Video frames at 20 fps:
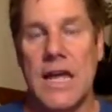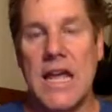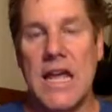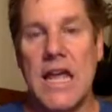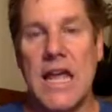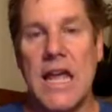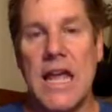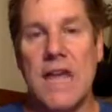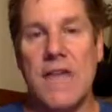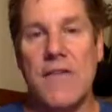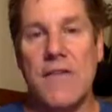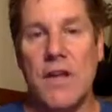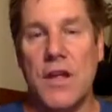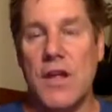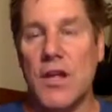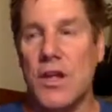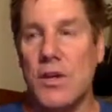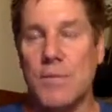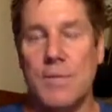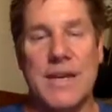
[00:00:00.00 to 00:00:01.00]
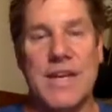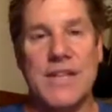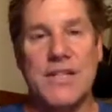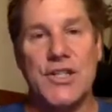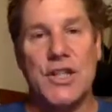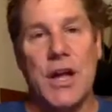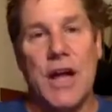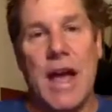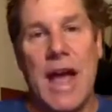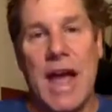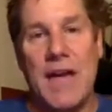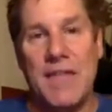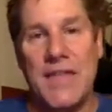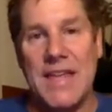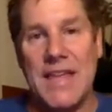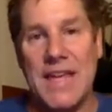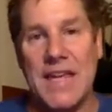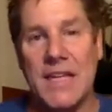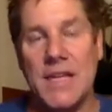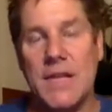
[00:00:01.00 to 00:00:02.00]
Because at
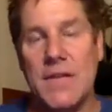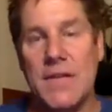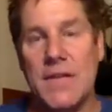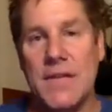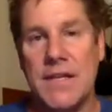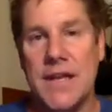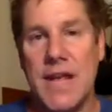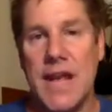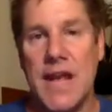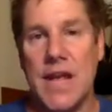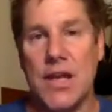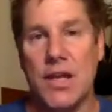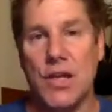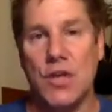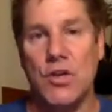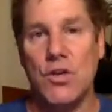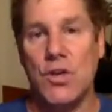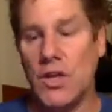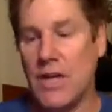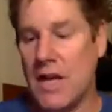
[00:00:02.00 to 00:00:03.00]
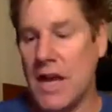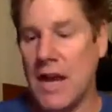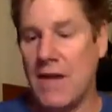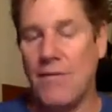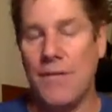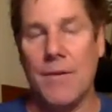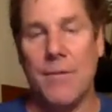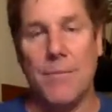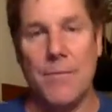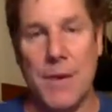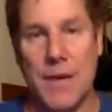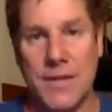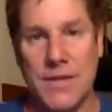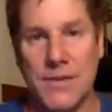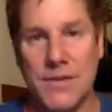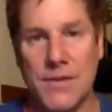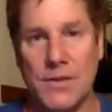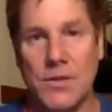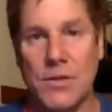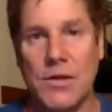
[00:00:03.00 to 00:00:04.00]
the end of the day, you can have the
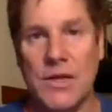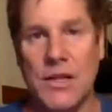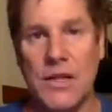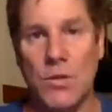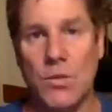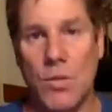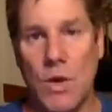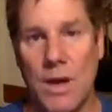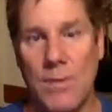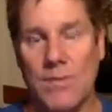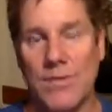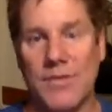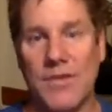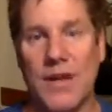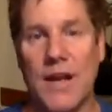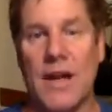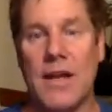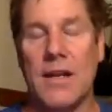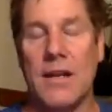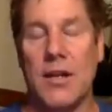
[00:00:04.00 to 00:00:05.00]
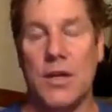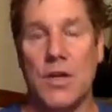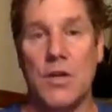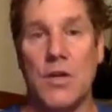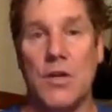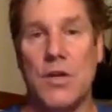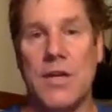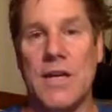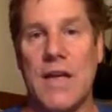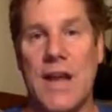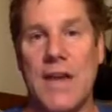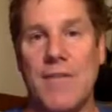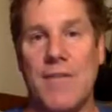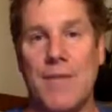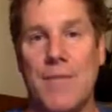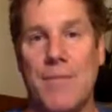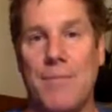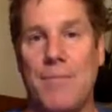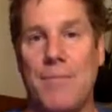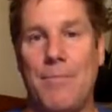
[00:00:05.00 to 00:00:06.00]
best looking website, you can have
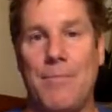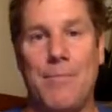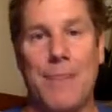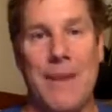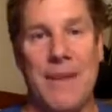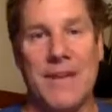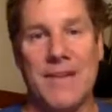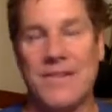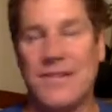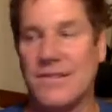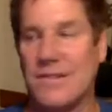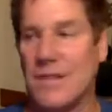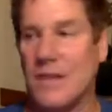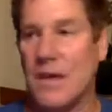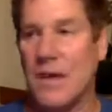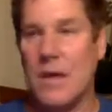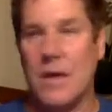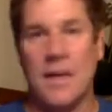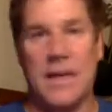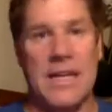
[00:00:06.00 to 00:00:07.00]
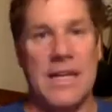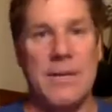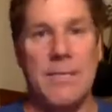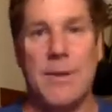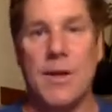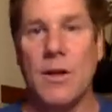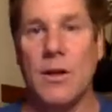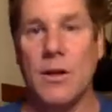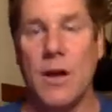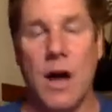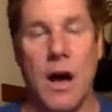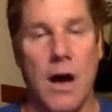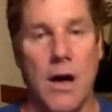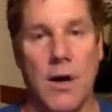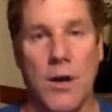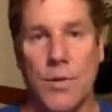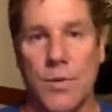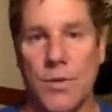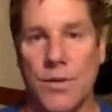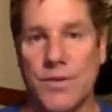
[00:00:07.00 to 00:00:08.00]
the best email
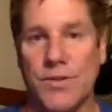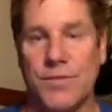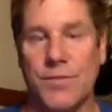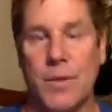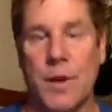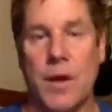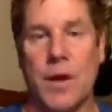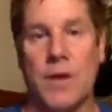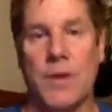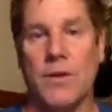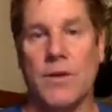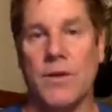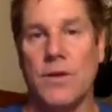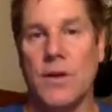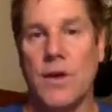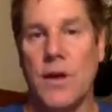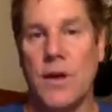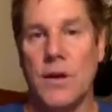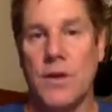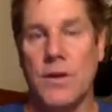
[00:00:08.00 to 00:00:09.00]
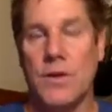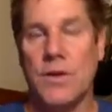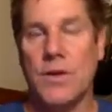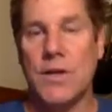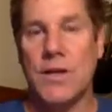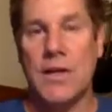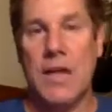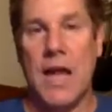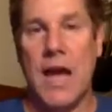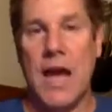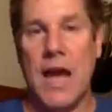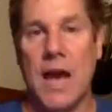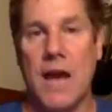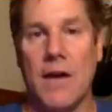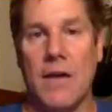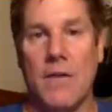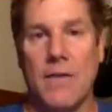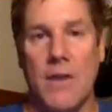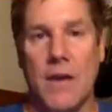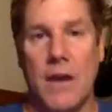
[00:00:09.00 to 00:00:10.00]
autoresponder, you can
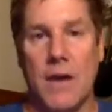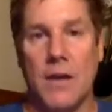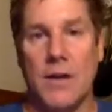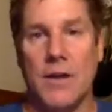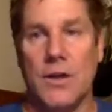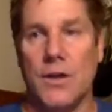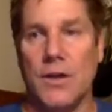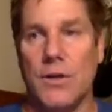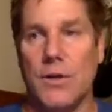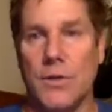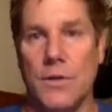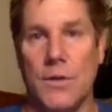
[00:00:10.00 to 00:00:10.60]
have, you know,